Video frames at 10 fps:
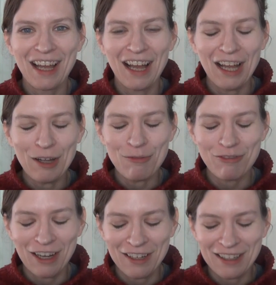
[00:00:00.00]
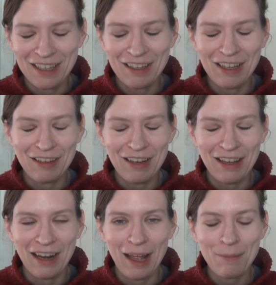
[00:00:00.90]
Finally
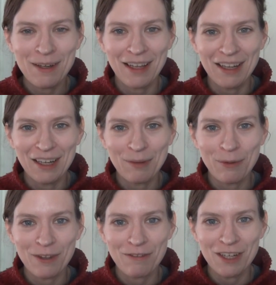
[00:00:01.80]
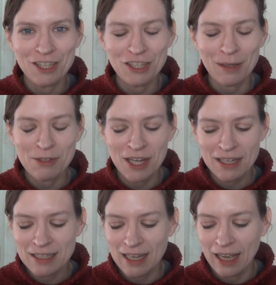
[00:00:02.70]
it happened. I ended up with a finished
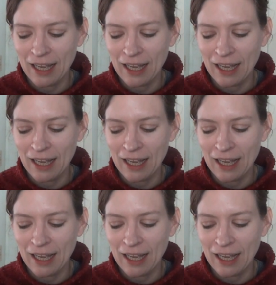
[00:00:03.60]
object.